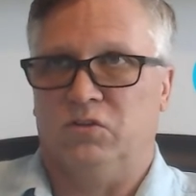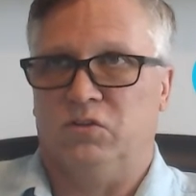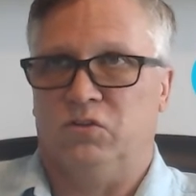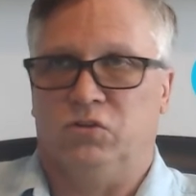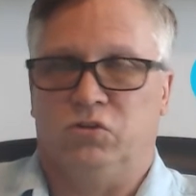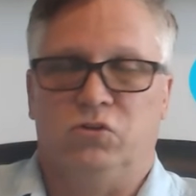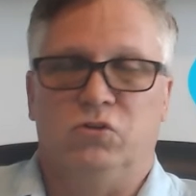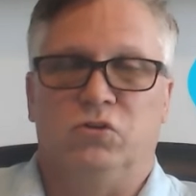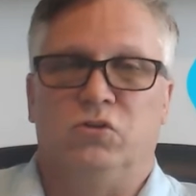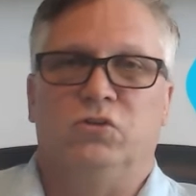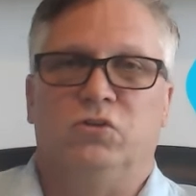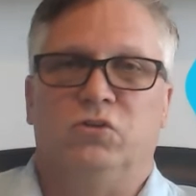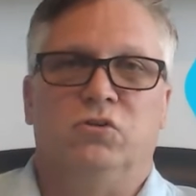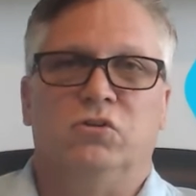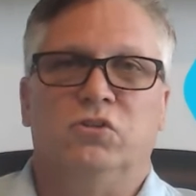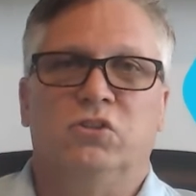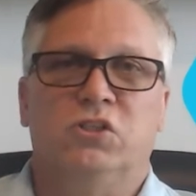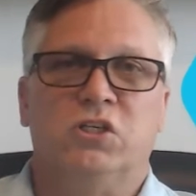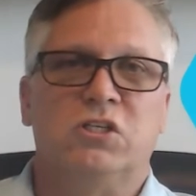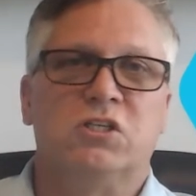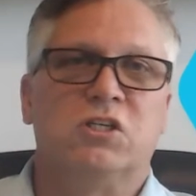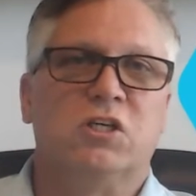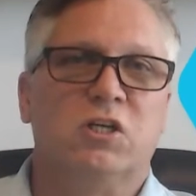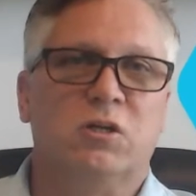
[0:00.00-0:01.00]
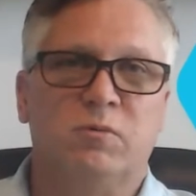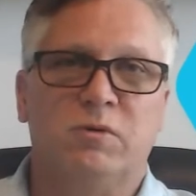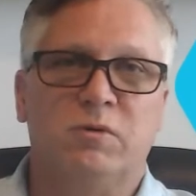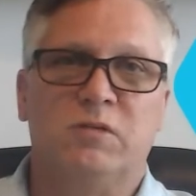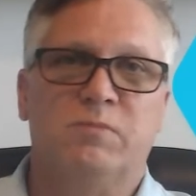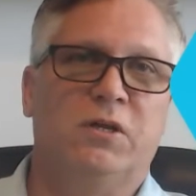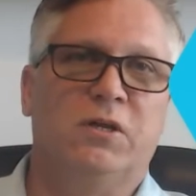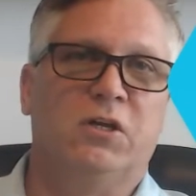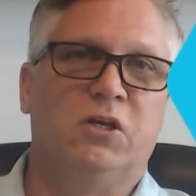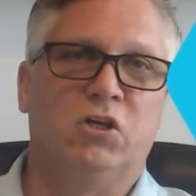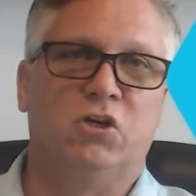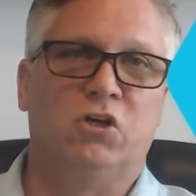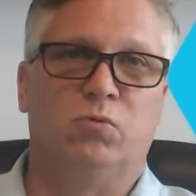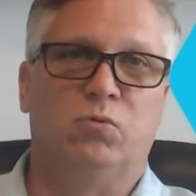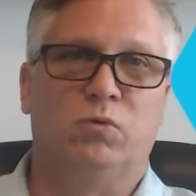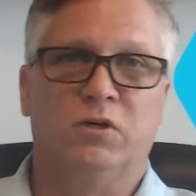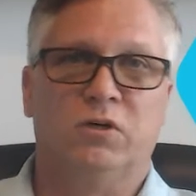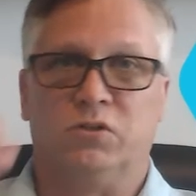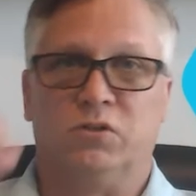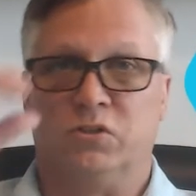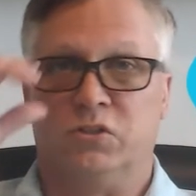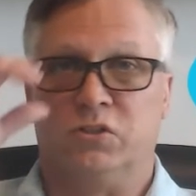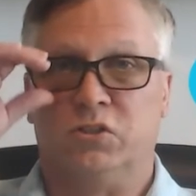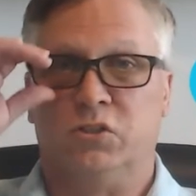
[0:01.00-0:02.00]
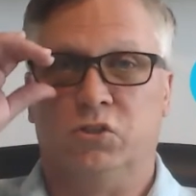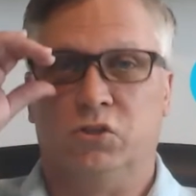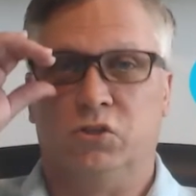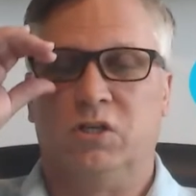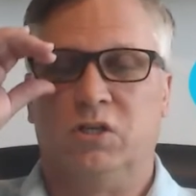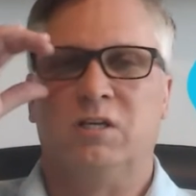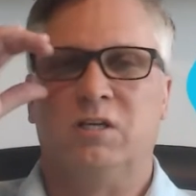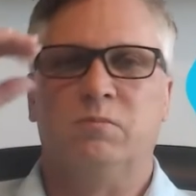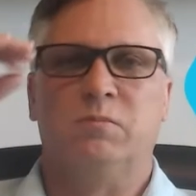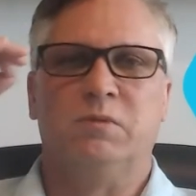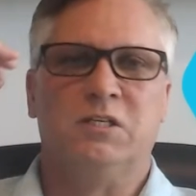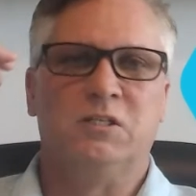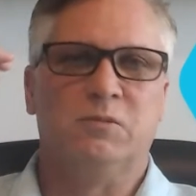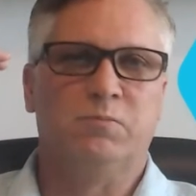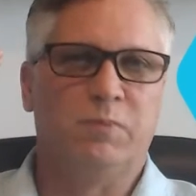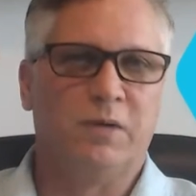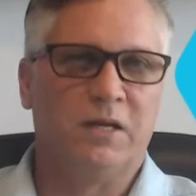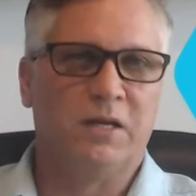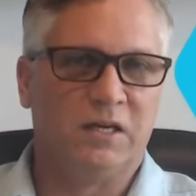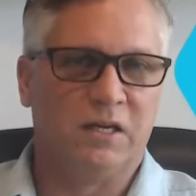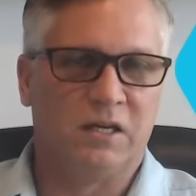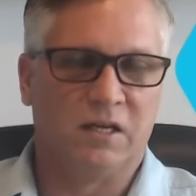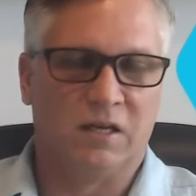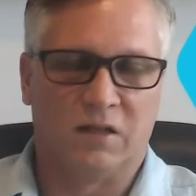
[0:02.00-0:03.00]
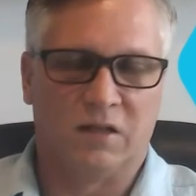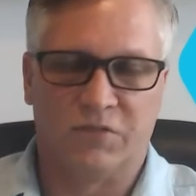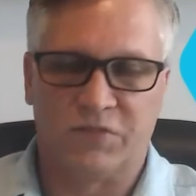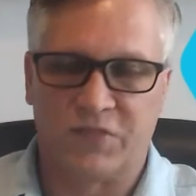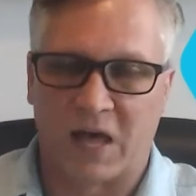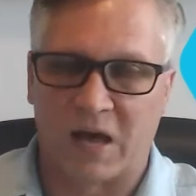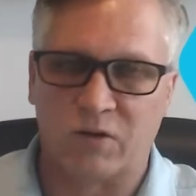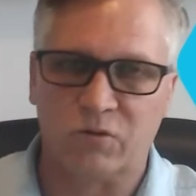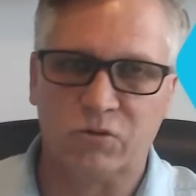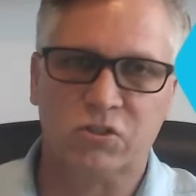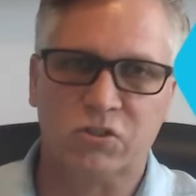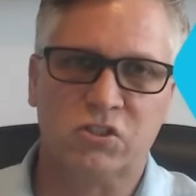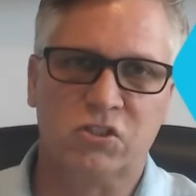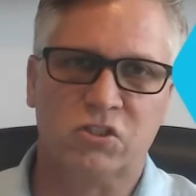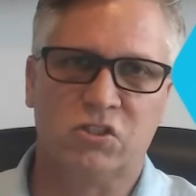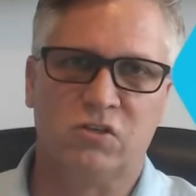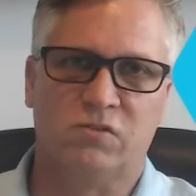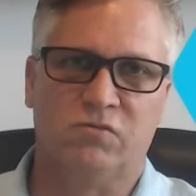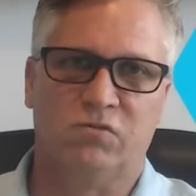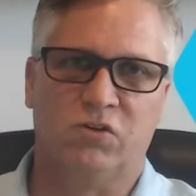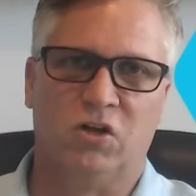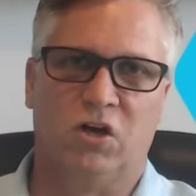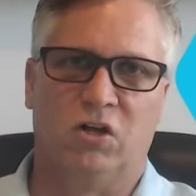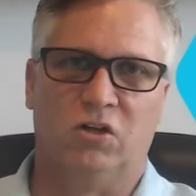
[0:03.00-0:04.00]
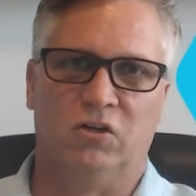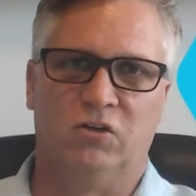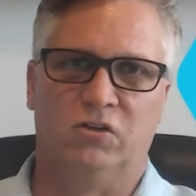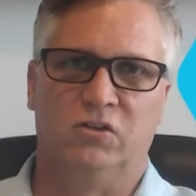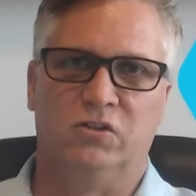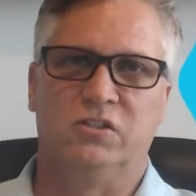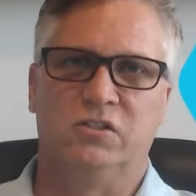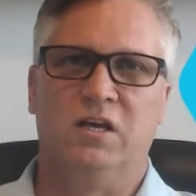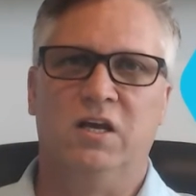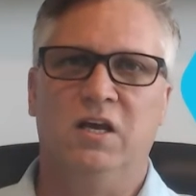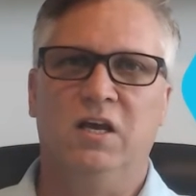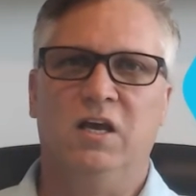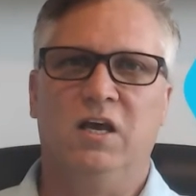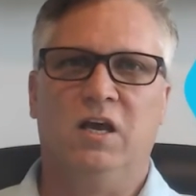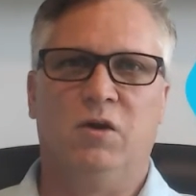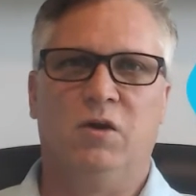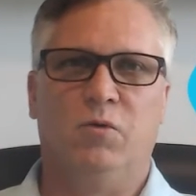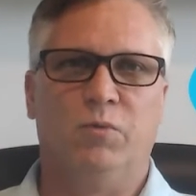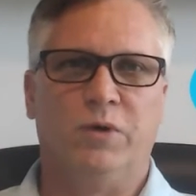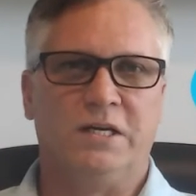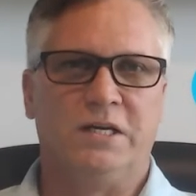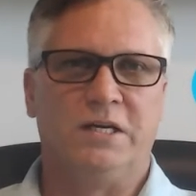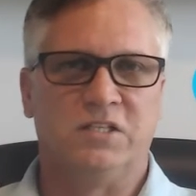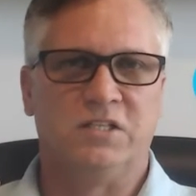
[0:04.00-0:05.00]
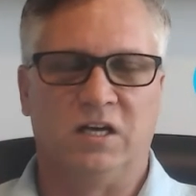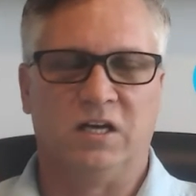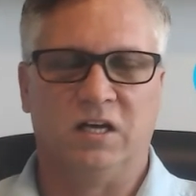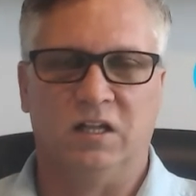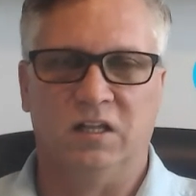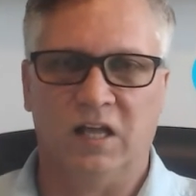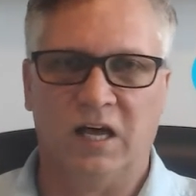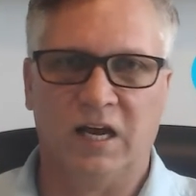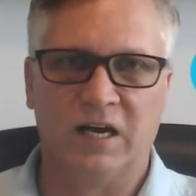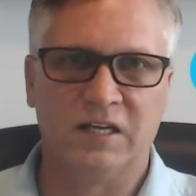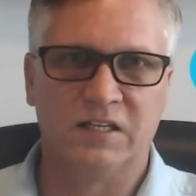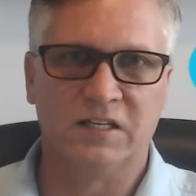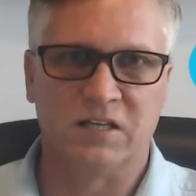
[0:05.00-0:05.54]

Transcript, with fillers: you're just going to be spinning your wheels. You're going to be spending thousands of dollars and wasting a lot of